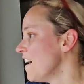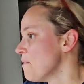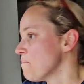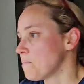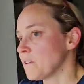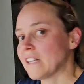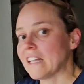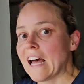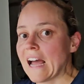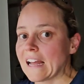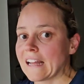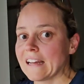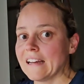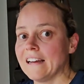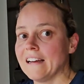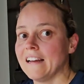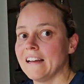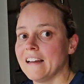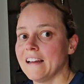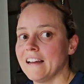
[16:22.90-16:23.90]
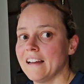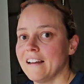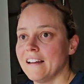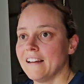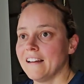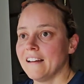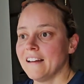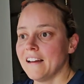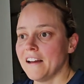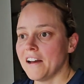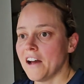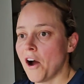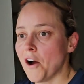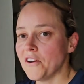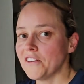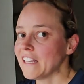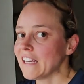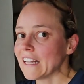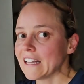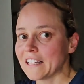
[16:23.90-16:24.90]
but like
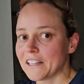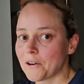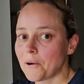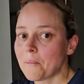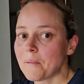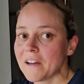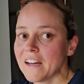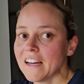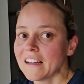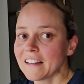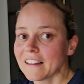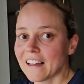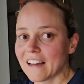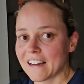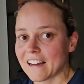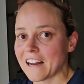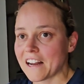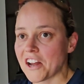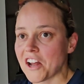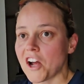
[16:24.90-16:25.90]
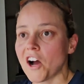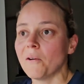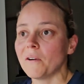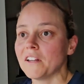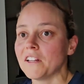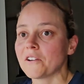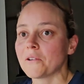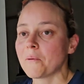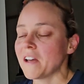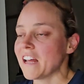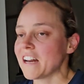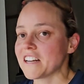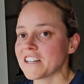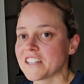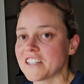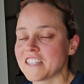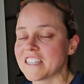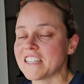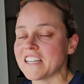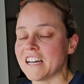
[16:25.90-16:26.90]
only a little bit, like I can go a little bit and it
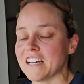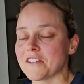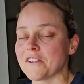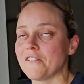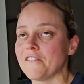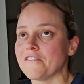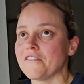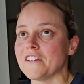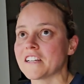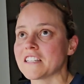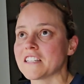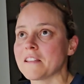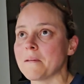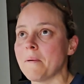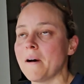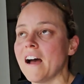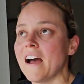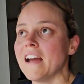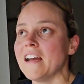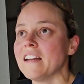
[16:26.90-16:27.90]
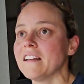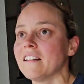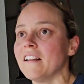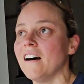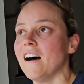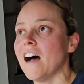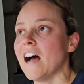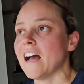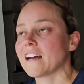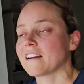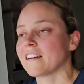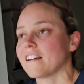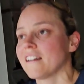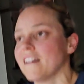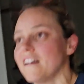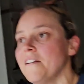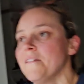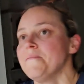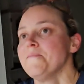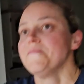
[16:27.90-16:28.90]
just does not fix the pain. Like,
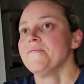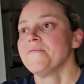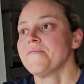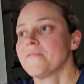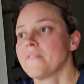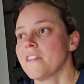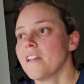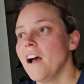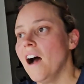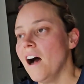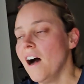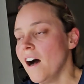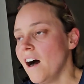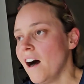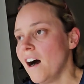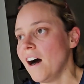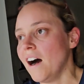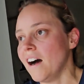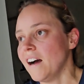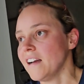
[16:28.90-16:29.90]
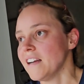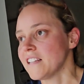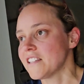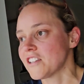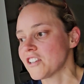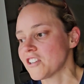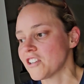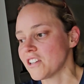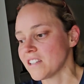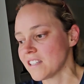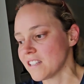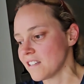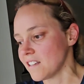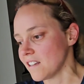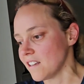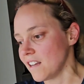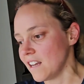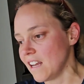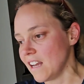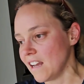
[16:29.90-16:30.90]
it's just,
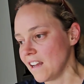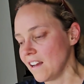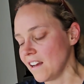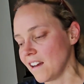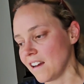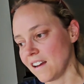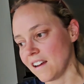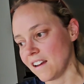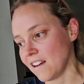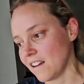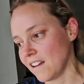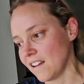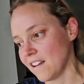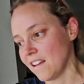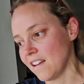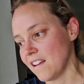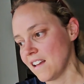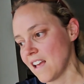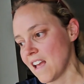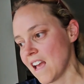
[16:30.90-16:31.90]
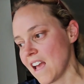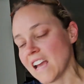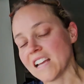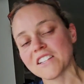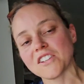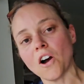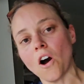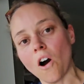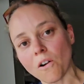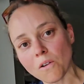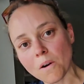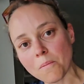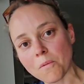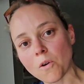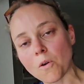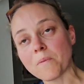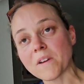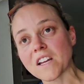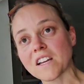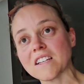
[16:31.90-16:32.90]
it's
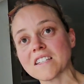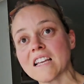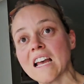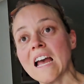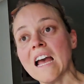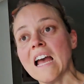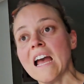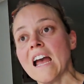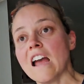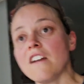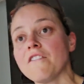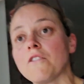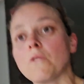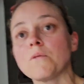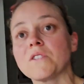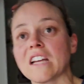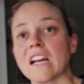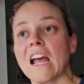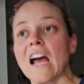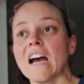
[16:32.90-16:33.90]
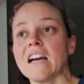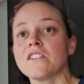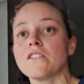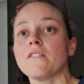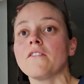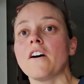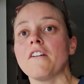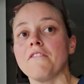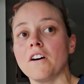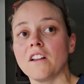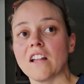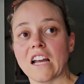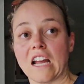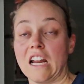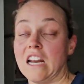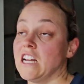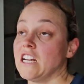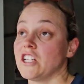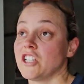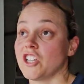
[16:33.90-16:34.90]
horrible, because if it was a case of I felt like I
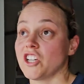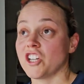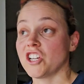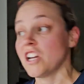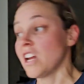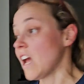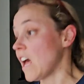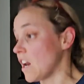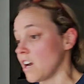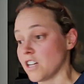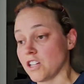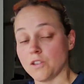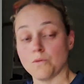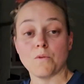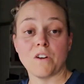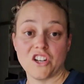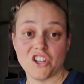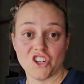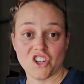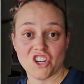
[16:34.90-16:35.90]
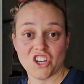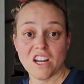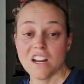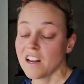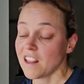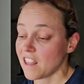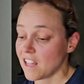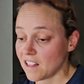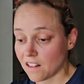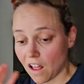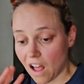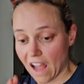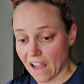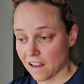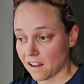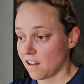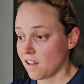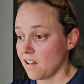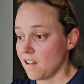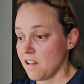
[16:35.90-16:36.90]
needed to shit and I just went and shit, then like